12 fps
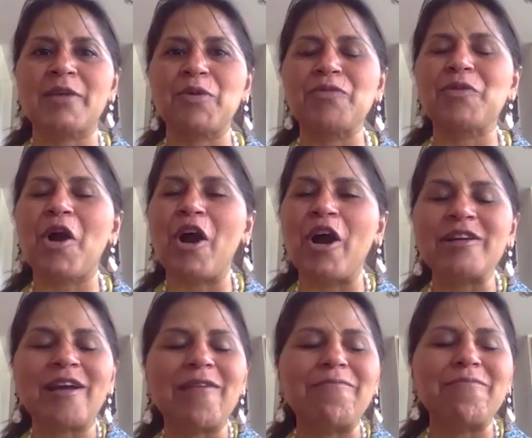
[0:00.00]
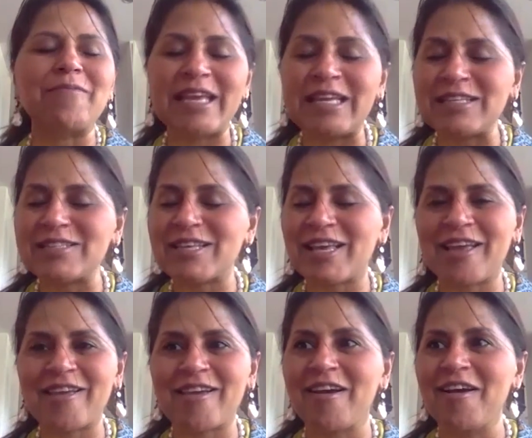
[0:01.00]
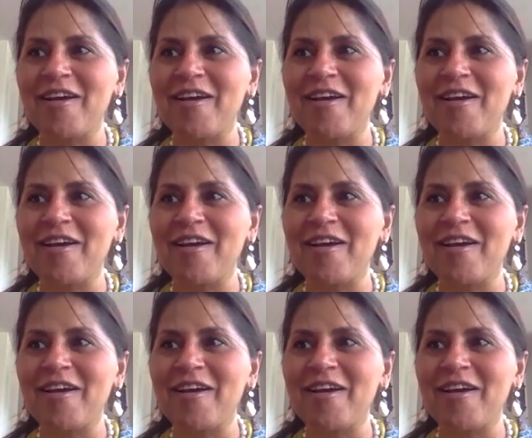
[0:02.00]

we've got amazing